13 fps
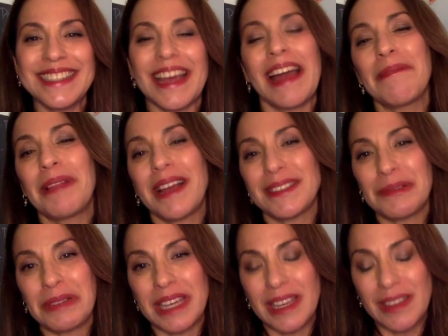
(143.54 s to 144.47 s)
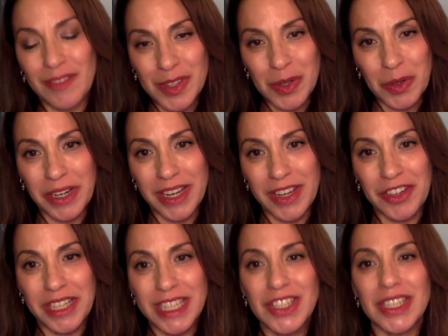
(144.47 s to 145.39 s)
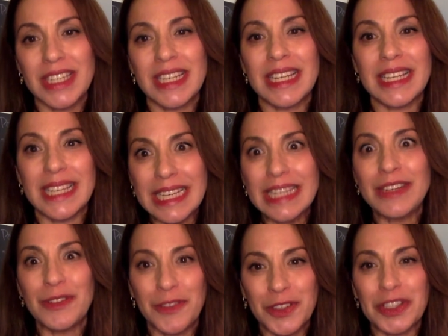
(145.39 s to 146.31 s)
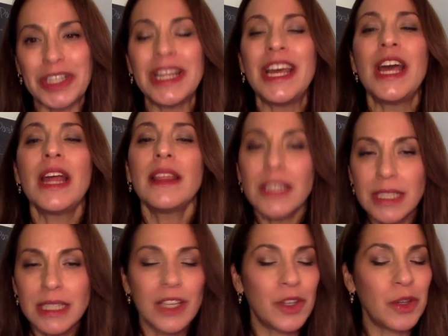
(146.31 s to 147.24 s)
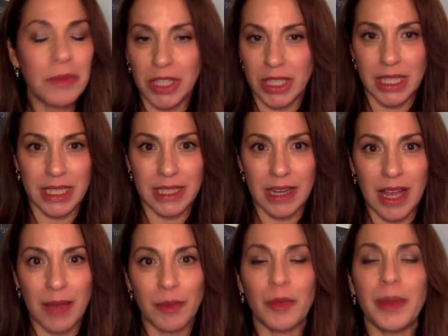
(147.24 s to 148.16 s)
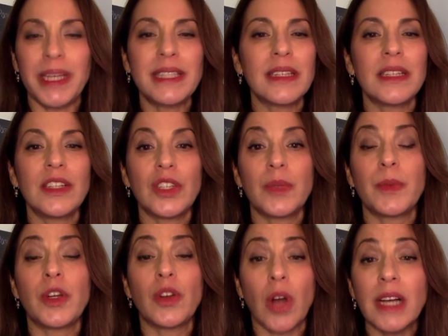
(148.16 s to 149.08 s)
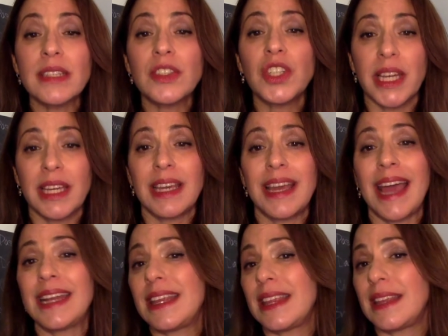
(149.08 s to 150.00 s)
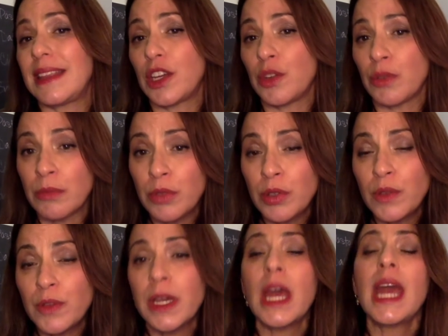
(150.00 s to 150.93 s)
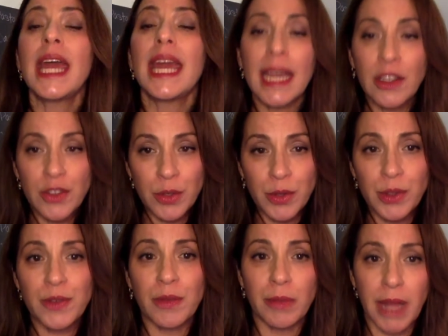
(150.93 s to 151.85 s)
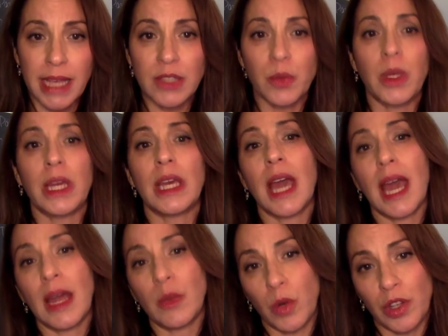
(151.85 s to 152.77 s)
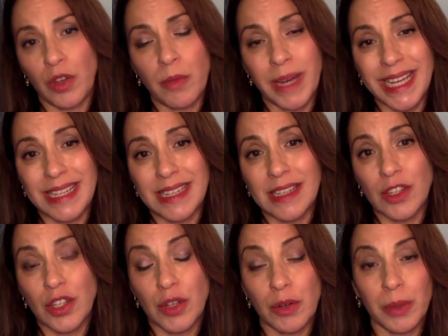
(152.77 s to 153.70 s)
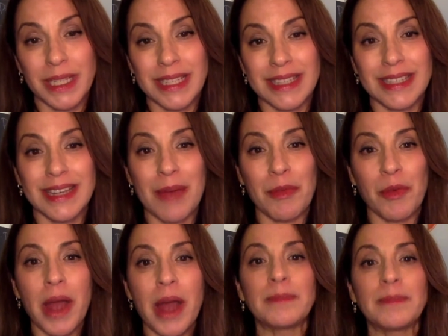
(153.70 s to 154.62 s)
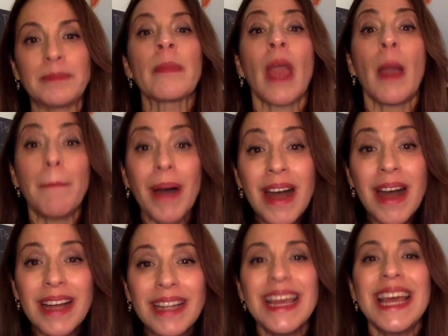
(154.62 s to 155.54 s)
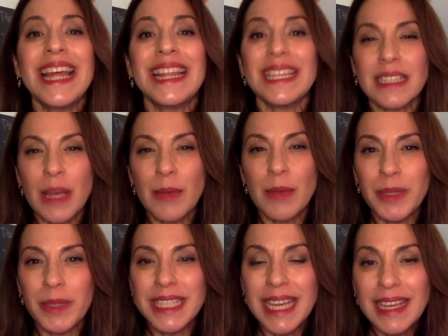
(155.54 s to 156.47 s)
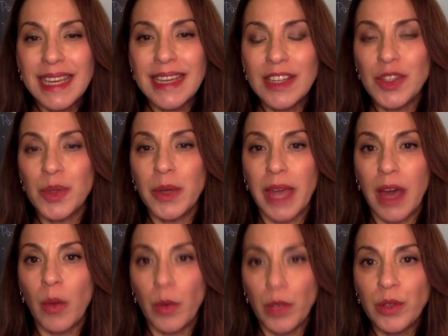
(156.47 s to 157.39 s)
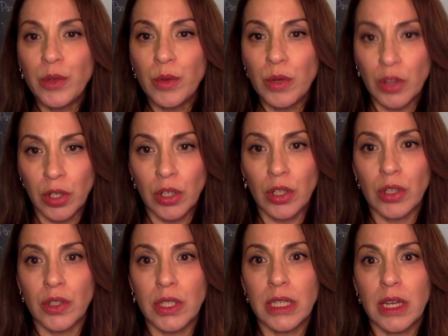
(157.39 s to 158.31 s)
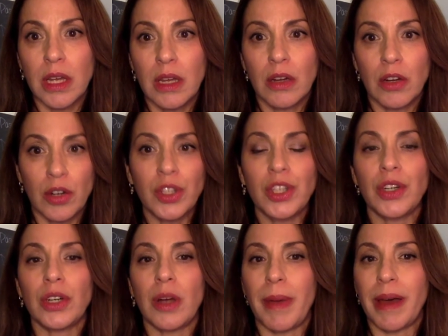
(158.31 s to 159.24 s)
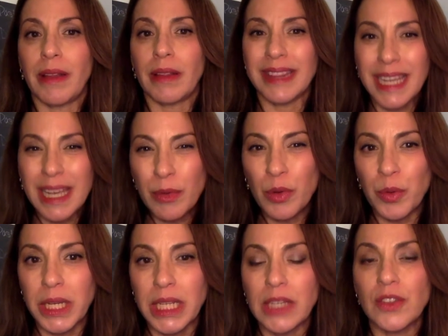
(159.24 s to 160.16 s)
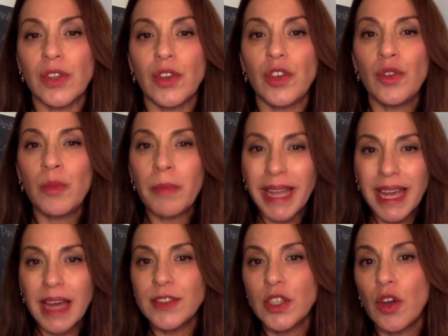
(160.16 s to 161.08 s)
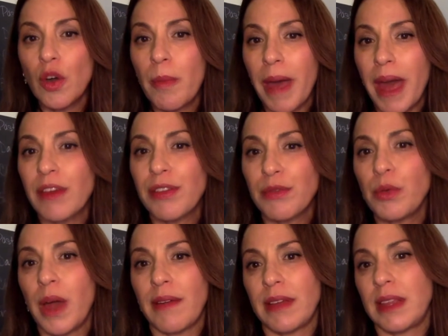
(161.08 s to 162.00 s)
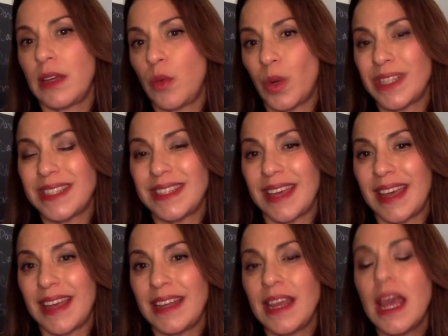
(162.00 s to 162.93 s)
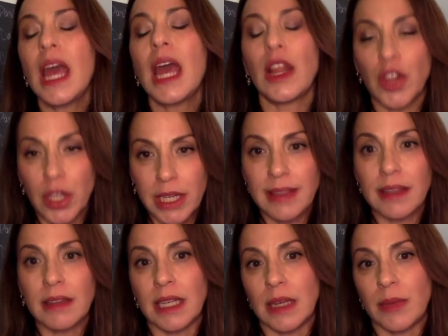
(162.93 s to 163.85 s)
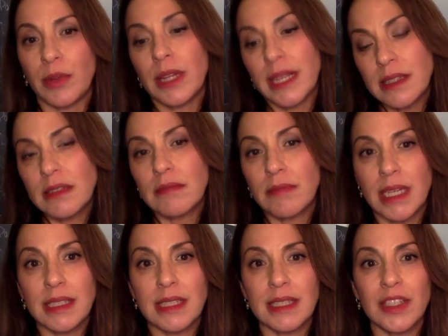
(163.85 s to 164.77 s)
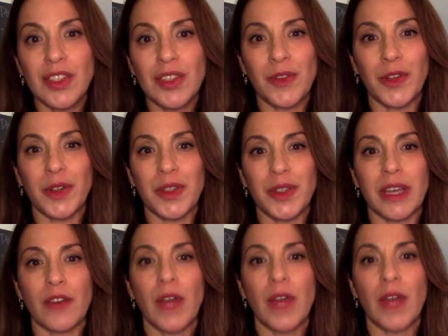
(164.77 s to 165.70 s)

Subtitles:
time last week inventorying your kitchen in full, this should take you much less time. You'll basically just be cross-checking anything that you removed and used from last week and what you might need to replace this time around. But this time you'll be taking into account what you learned earlier about label reading. So you might have to go back through everything once again and look at the label and make a decision for yourself.